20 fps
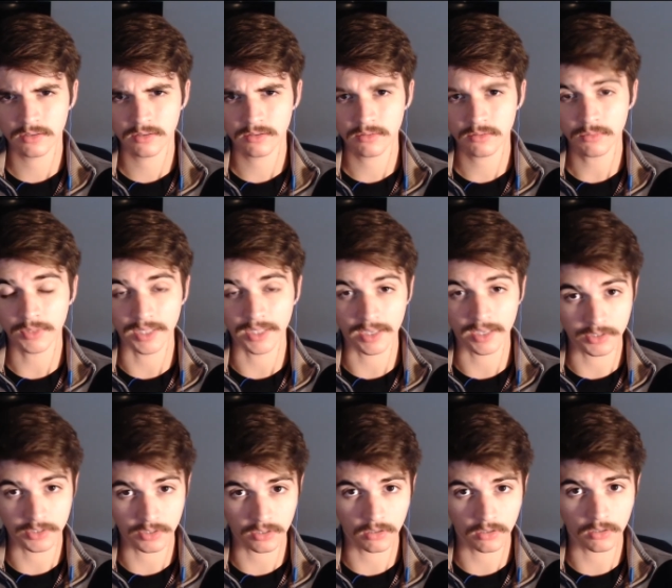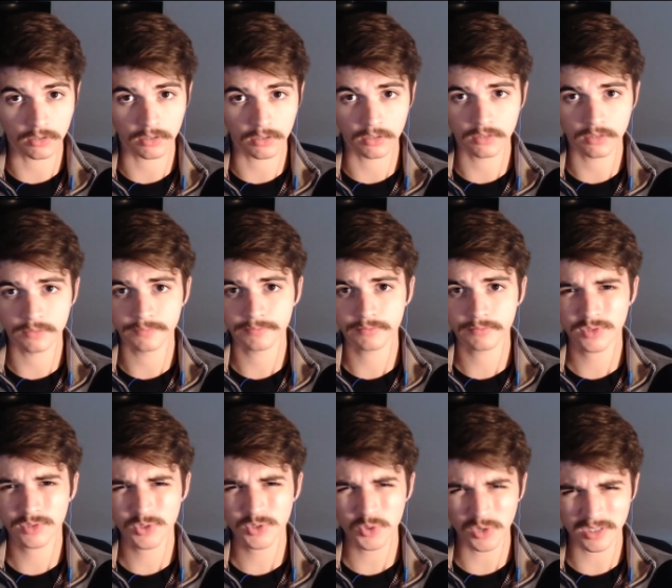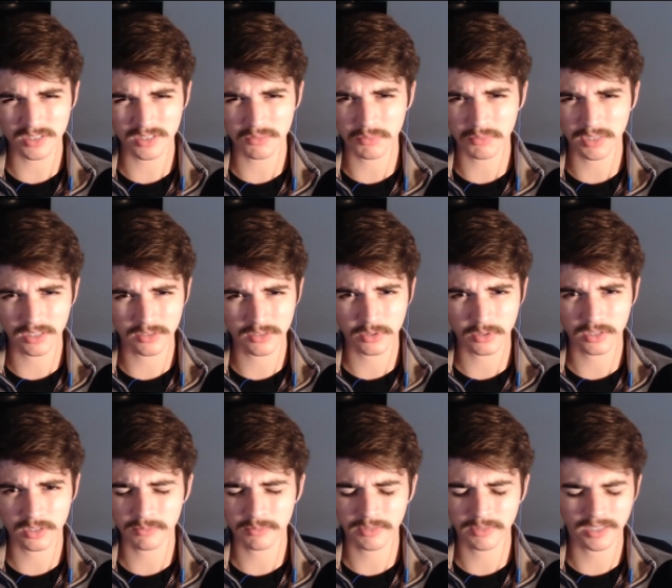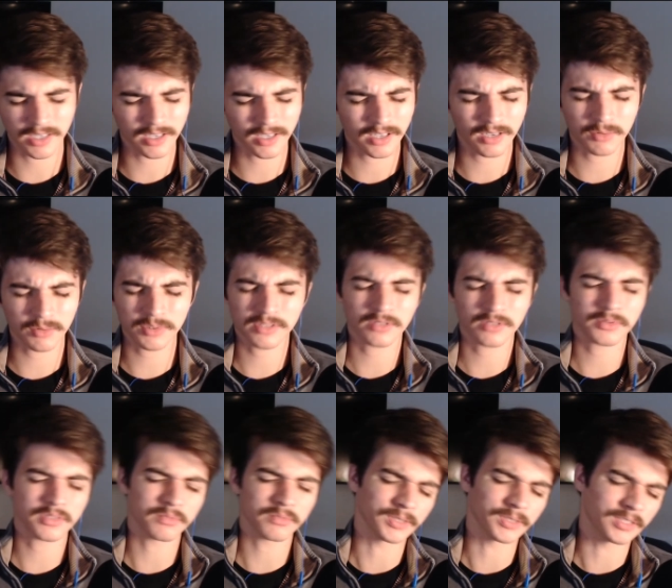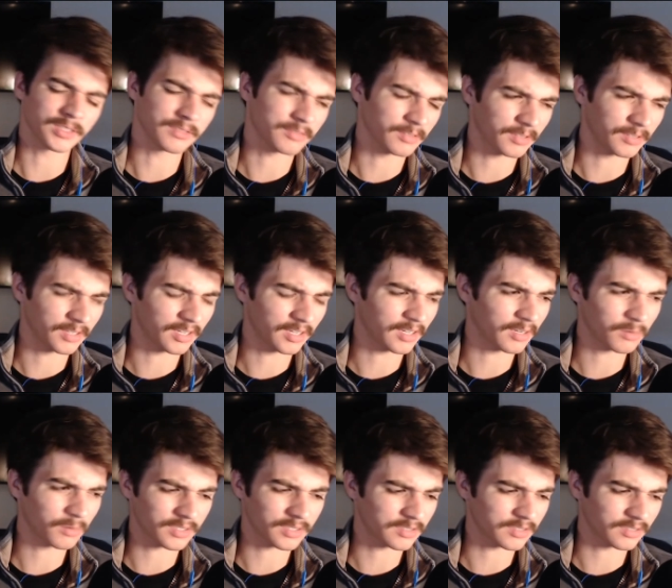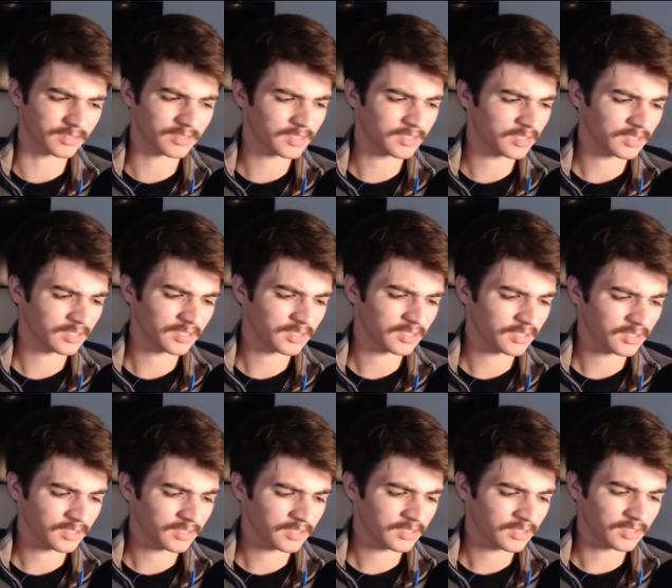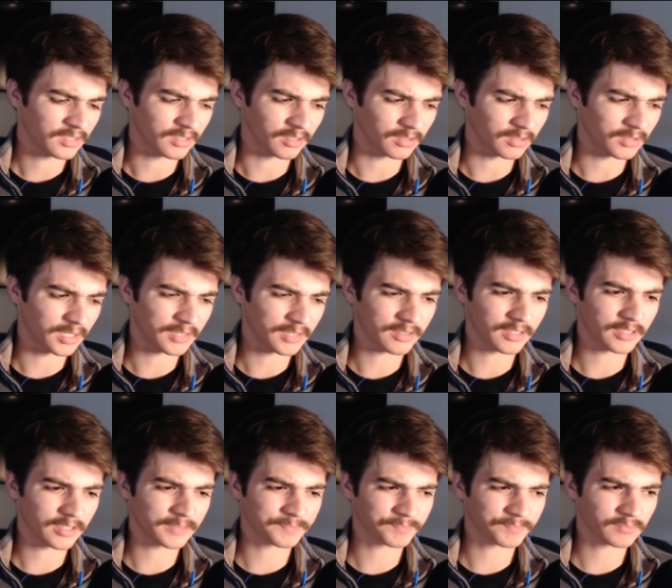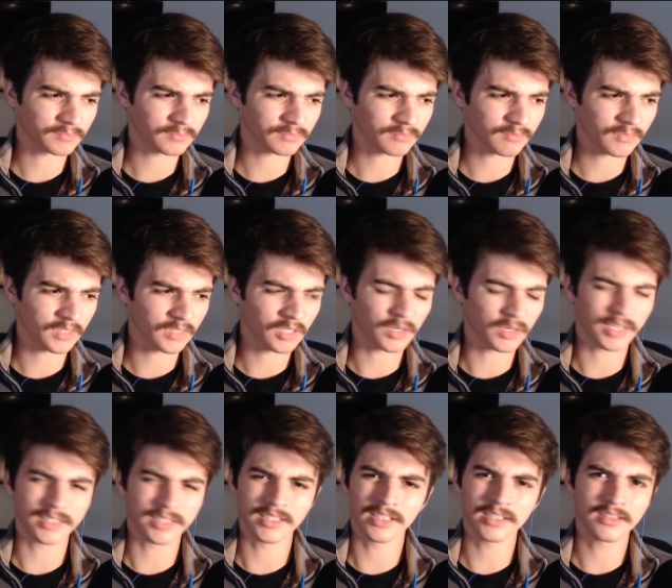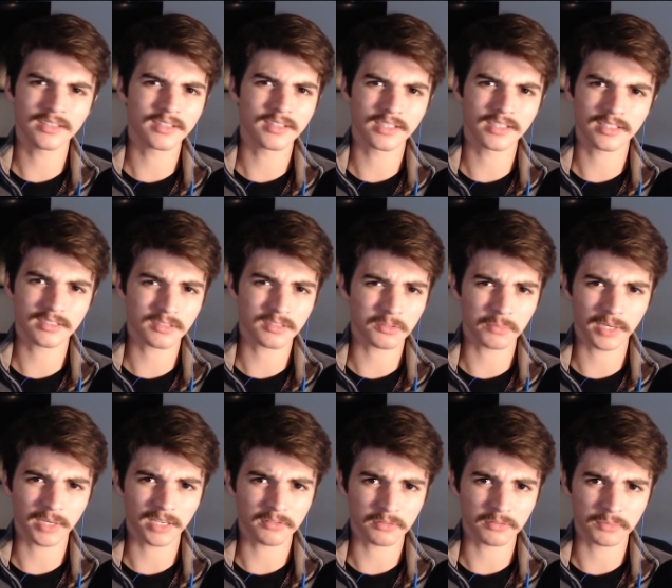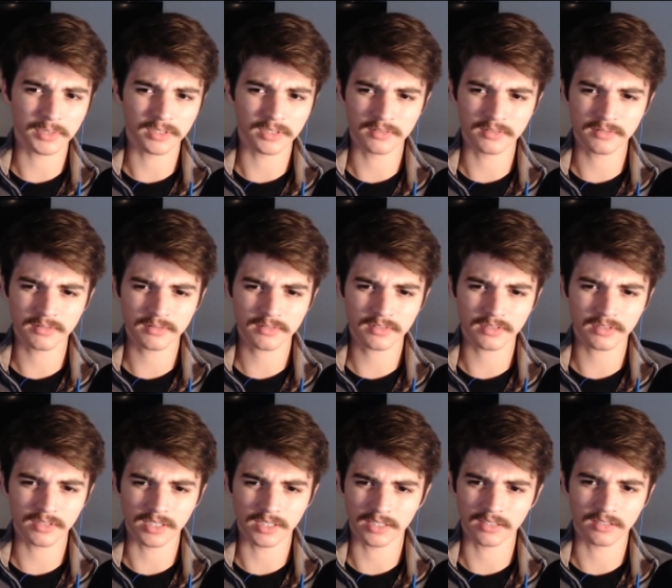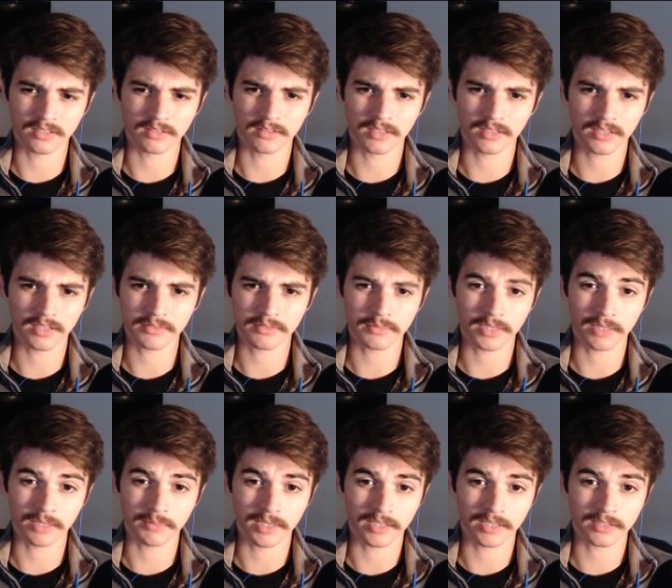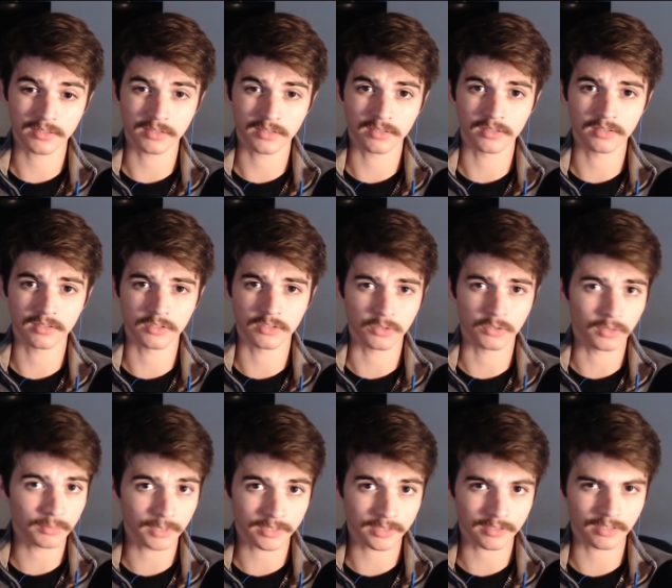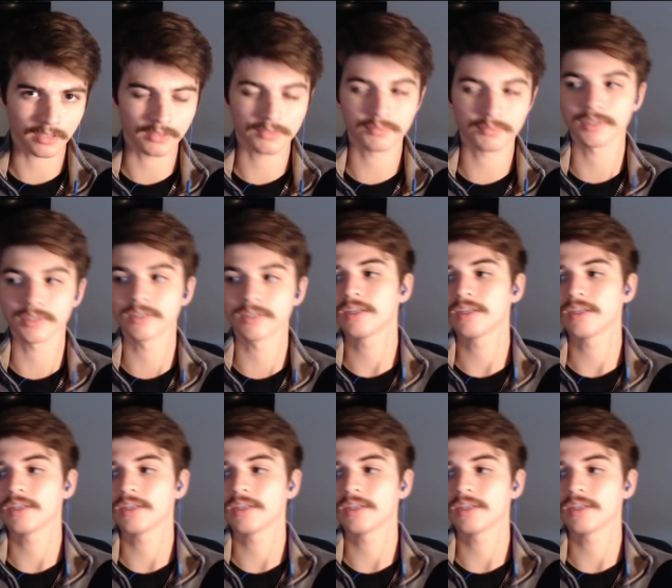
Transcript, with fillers: when they actually are good. Trust me. And I wasn't always a believer in that. I wasn't, you know, I thought, you know, I need the things that are bad for me so that I can have some time to actually enjoy myself. But